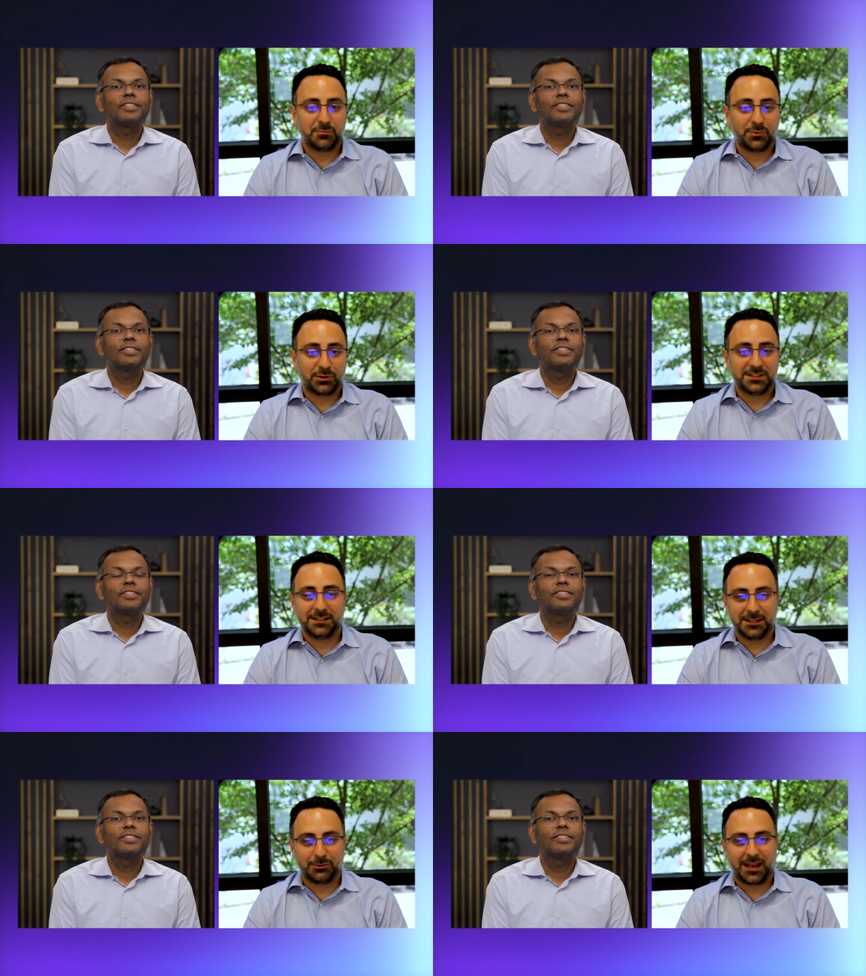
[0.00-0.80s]

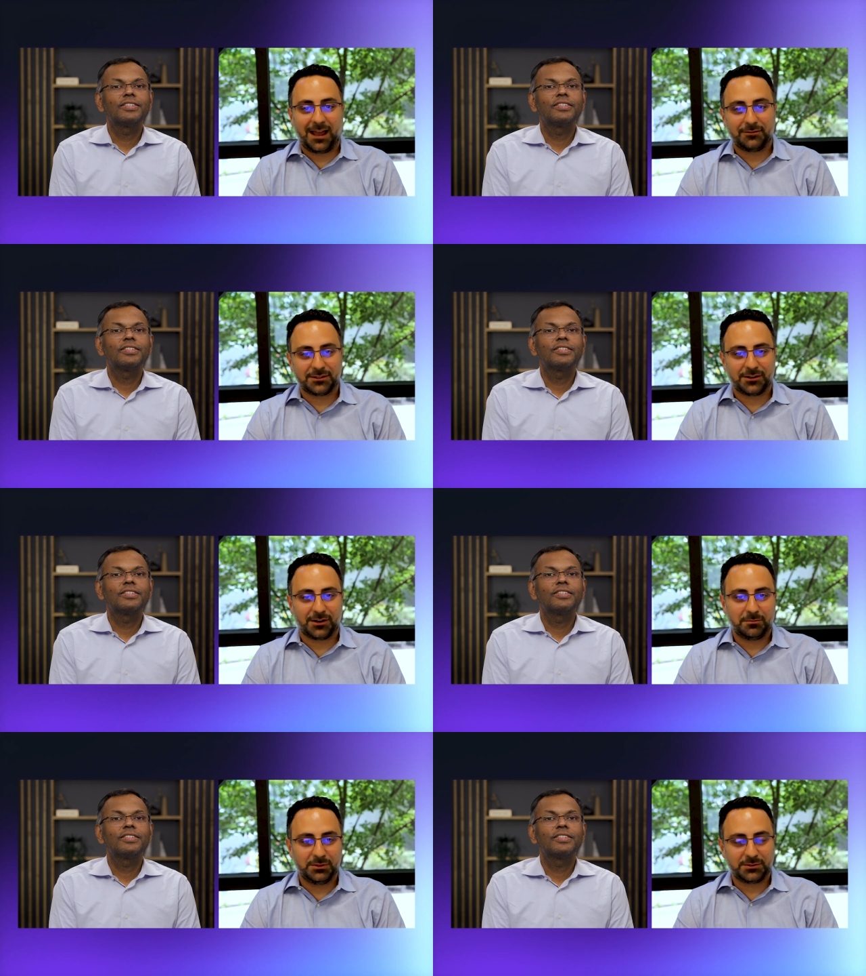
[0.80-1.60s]
Speaker 1: multilingual avatar
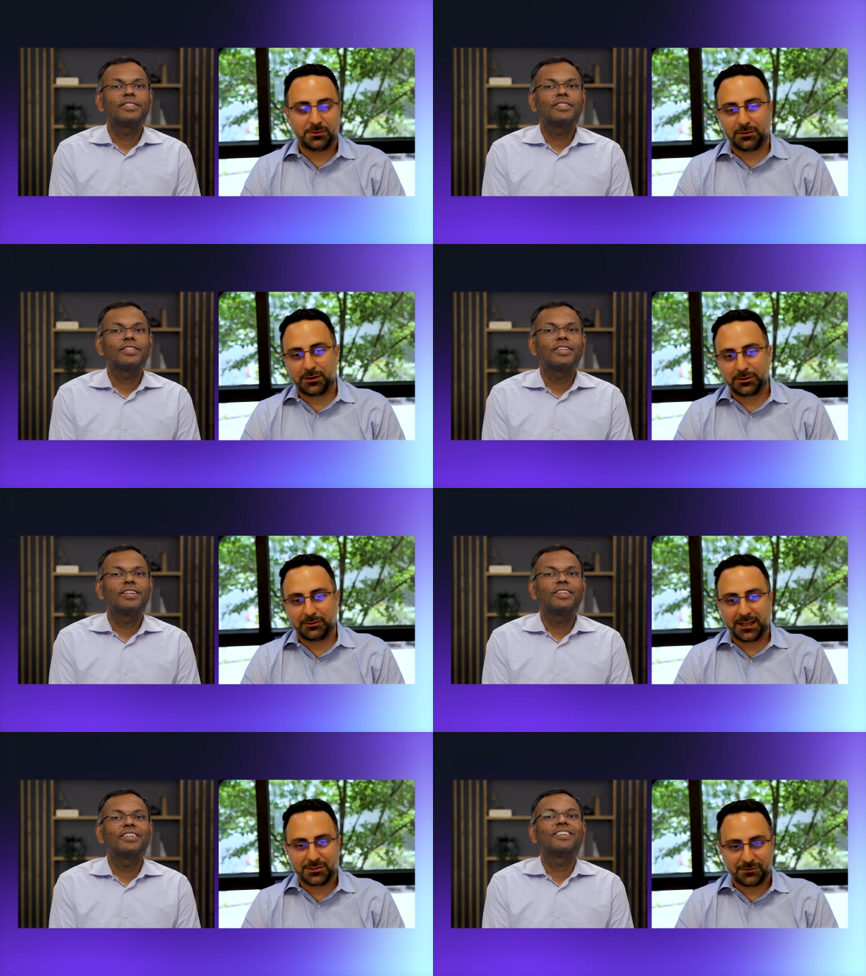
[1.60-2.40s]
built with Unreal
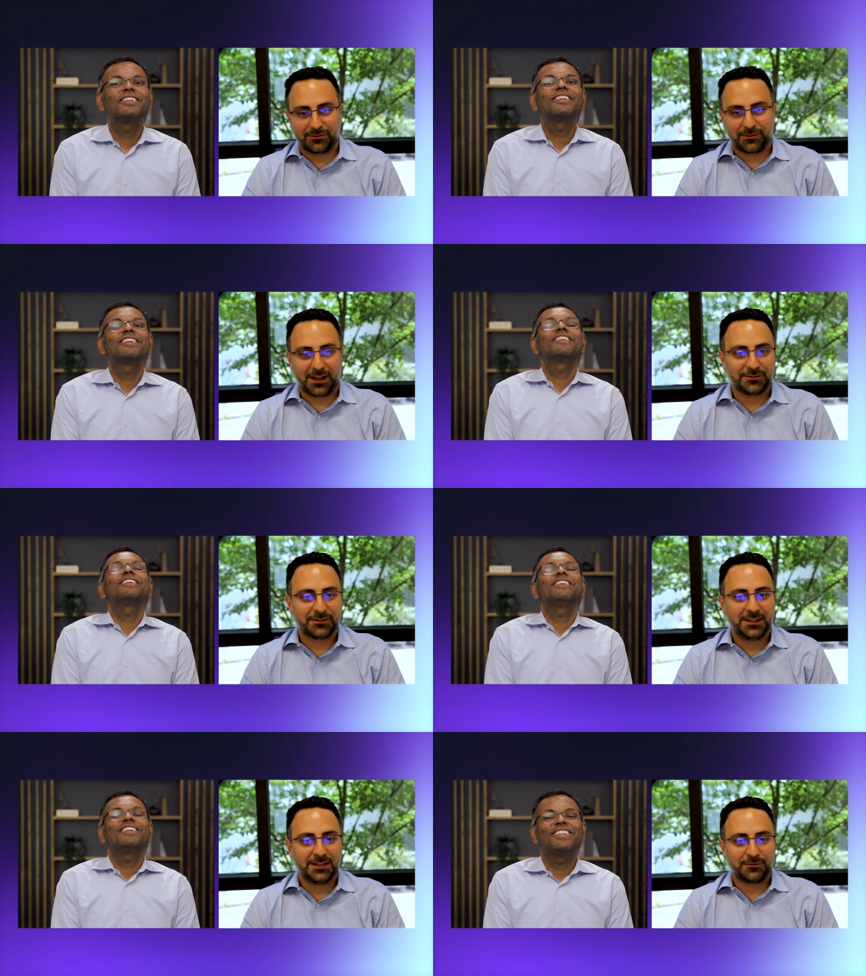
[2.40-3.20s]
Engine 5
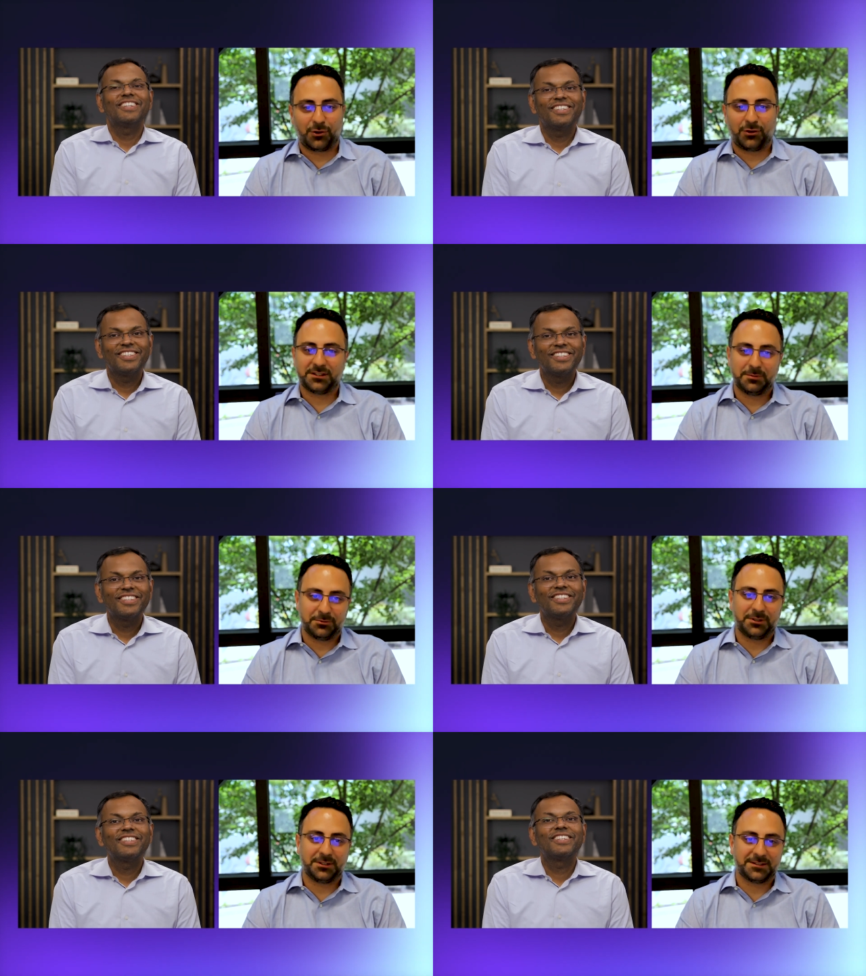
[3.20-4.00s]
for ultimate
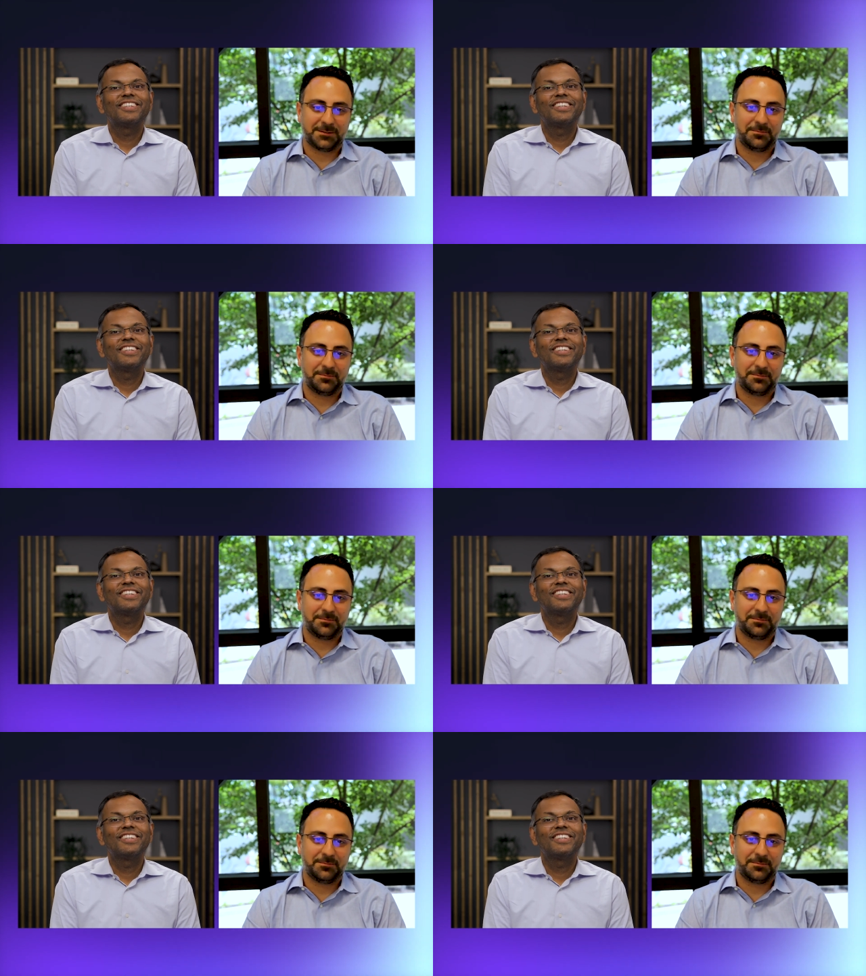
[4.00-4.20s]
realism.